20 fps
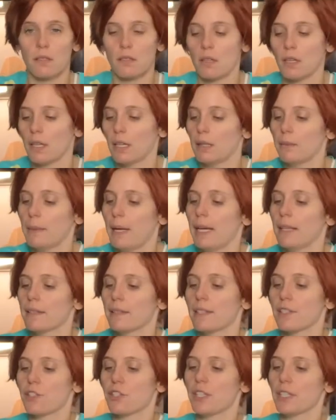Allie
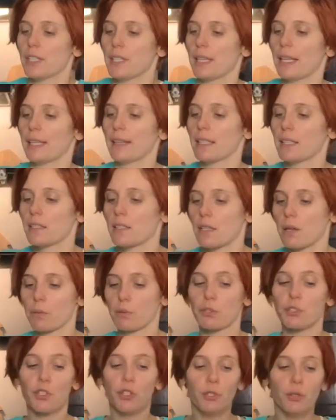said she didn't like things that were
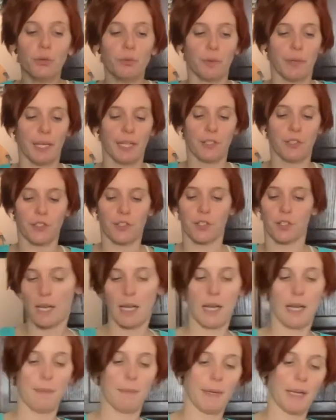too rich.
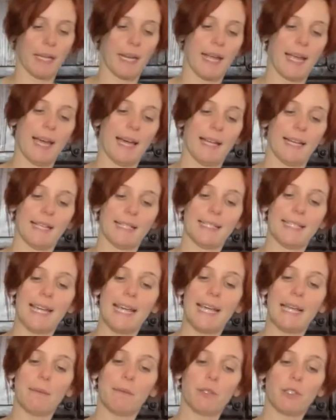I'm gonna add a
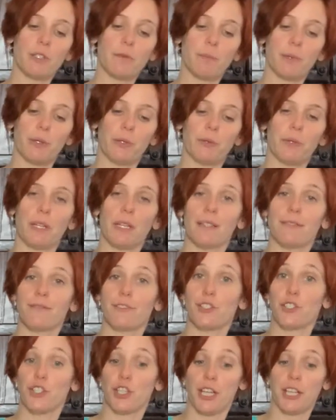tablespoon of
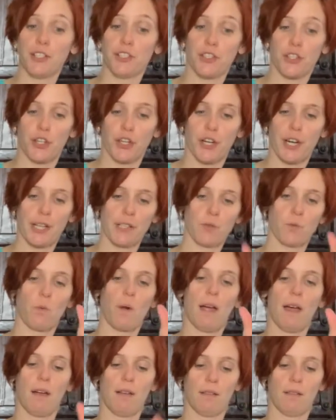ginger as
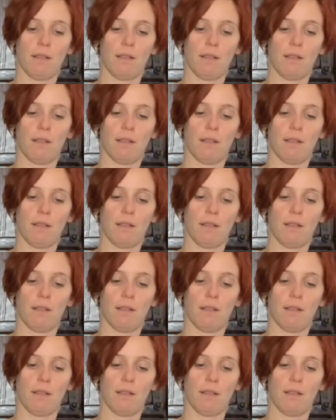well.